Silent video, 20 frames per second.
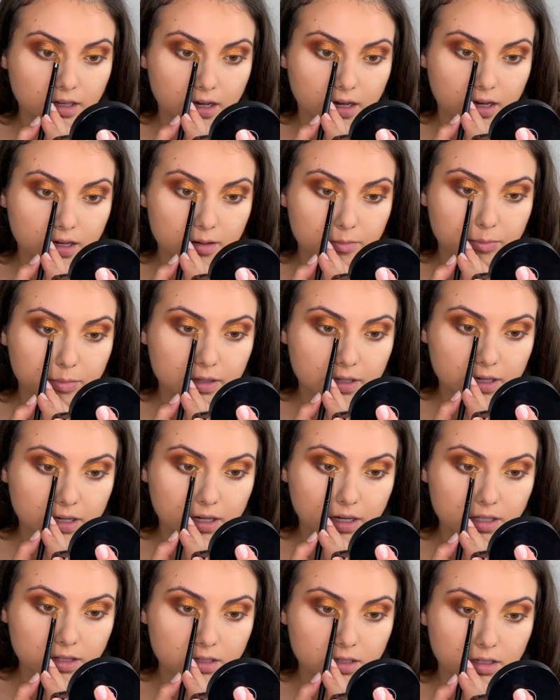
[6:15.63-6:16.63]
I
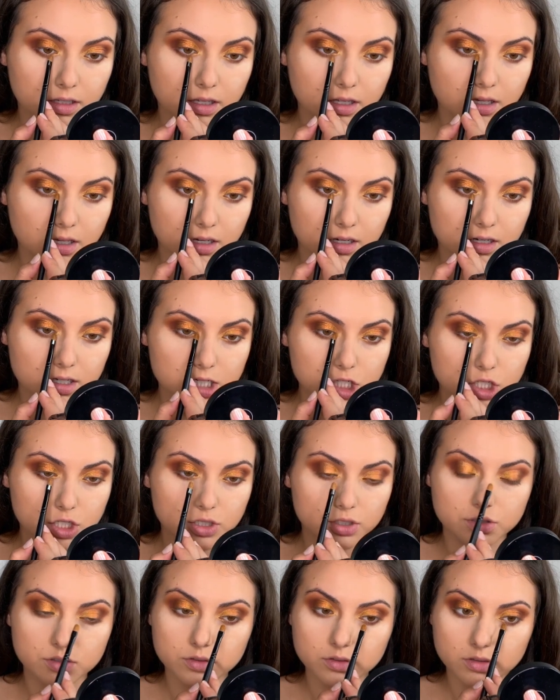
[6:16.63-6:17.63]
apply here
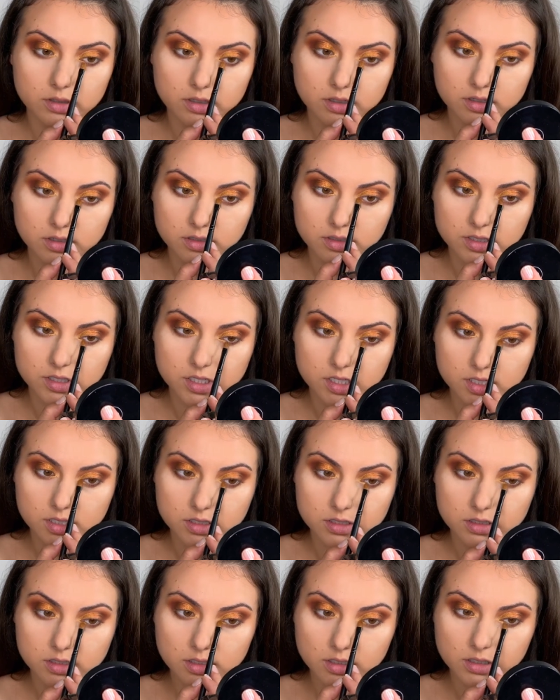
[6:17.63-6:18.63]
too,
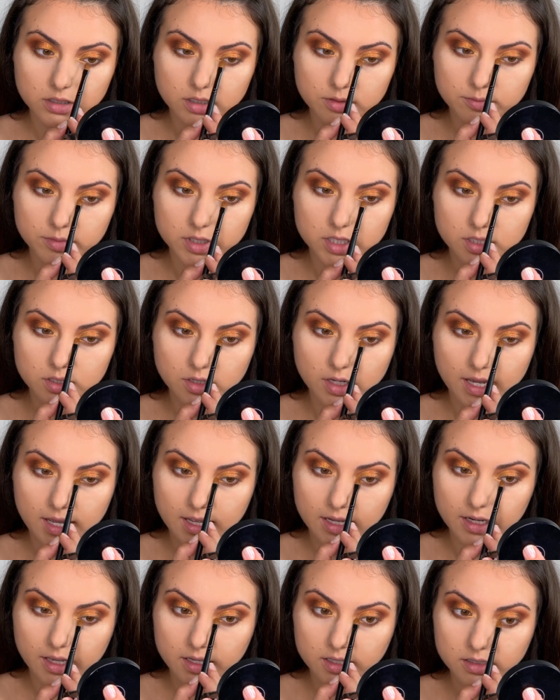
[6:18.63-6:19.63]
just a little bit to
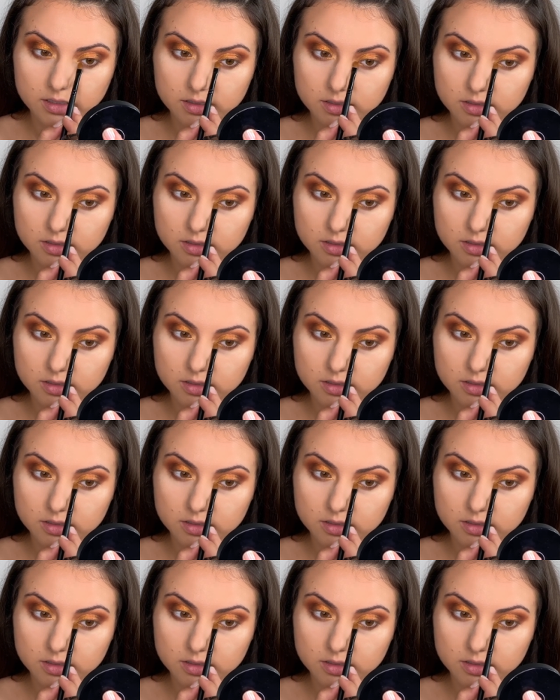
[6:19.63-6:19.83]
highlight.